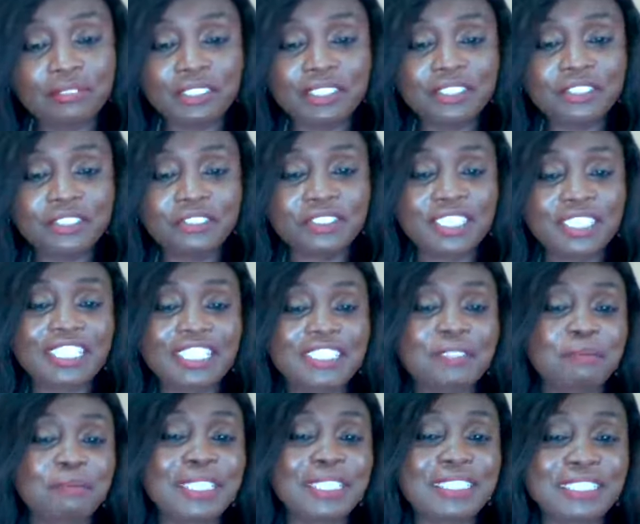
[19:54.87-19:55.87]
So
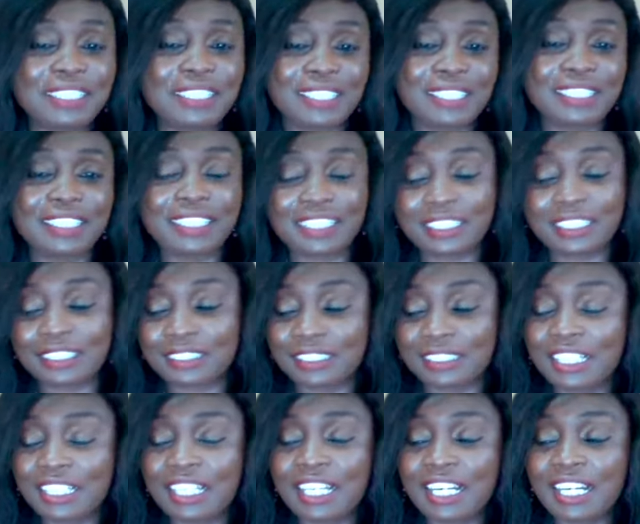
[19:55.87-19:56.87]
that's basically it.
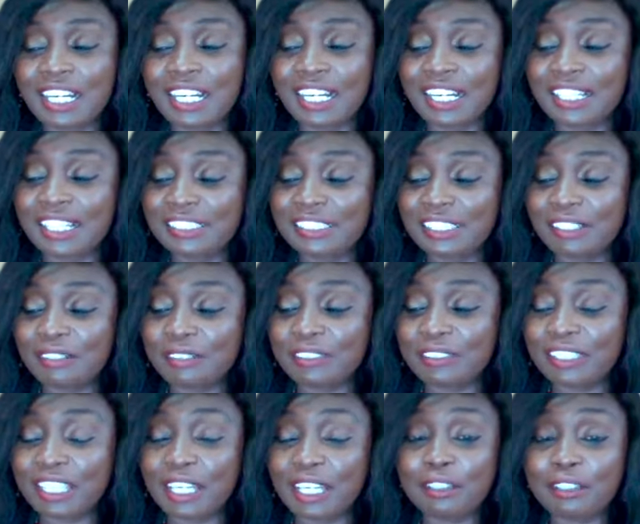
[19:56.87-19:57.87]
And
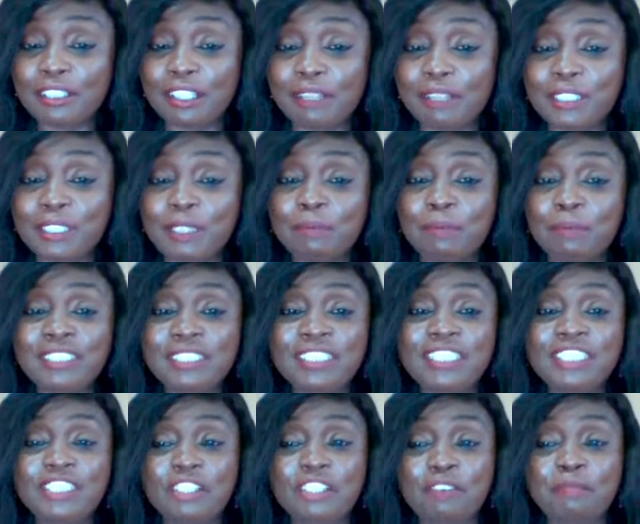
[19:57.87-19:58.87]
uh, eh, the
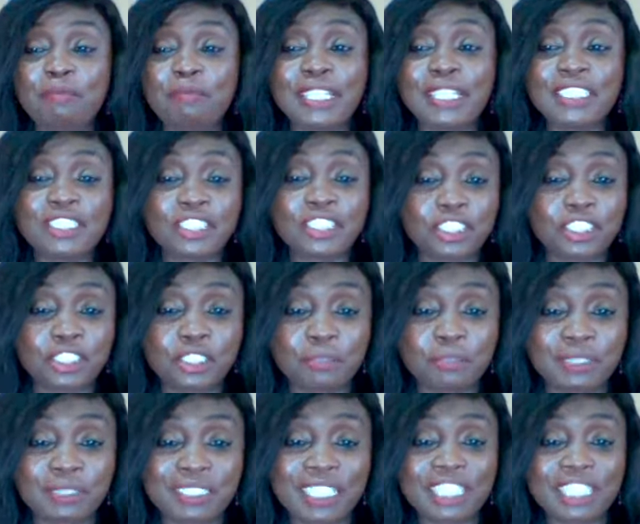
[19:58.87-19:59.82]
importance of mentorship is